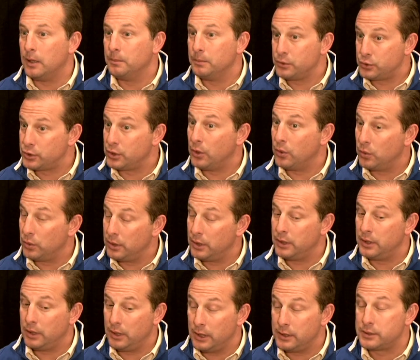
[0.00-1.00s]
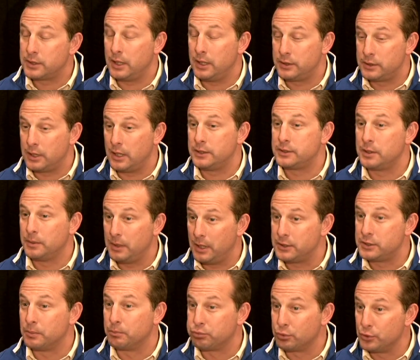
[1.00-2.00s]
So
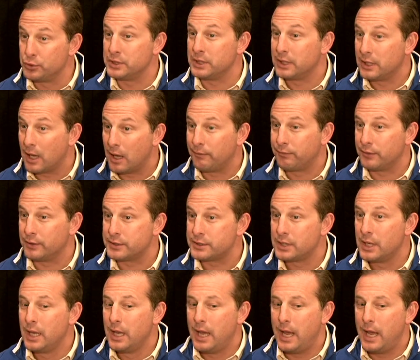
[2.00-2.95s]
it's a bruising conference.